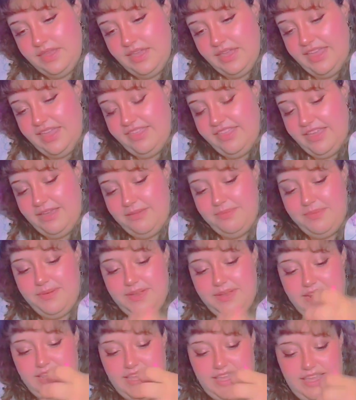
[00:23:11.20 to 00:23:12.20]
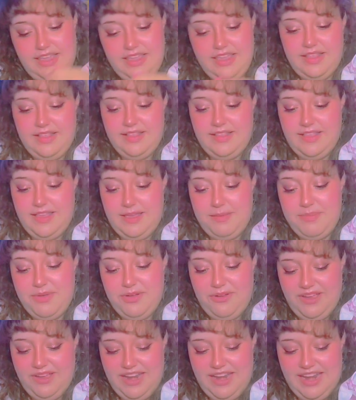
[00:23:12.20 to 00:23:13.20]
I like putting like
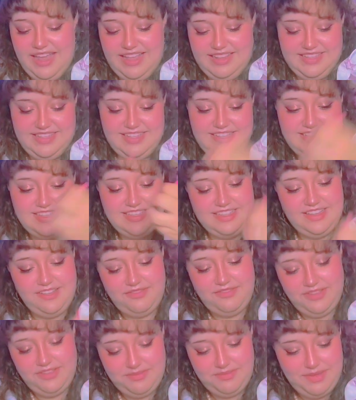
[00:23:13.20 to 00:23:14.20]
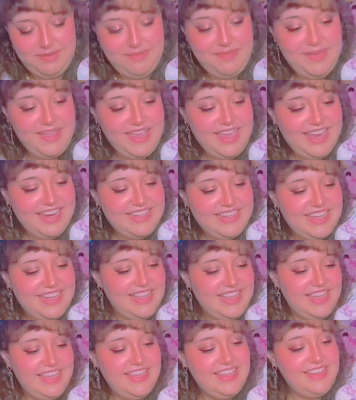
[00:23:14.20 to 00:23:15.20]
polka dots and stuff on my page. I
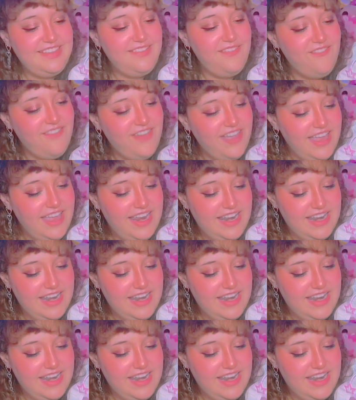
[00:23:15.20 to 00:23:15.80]
think it's fun.